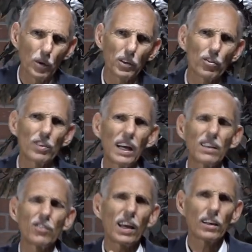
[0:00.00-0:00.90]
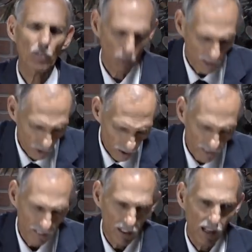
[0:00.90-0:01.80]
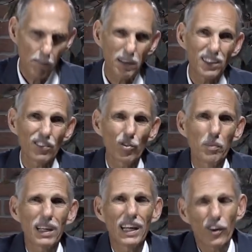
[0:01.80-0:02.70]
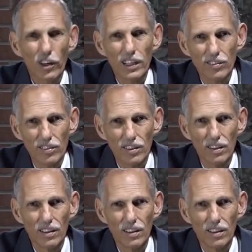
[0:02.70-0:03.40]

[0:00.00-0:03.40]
to understand the sanctuary service, but just to be careless,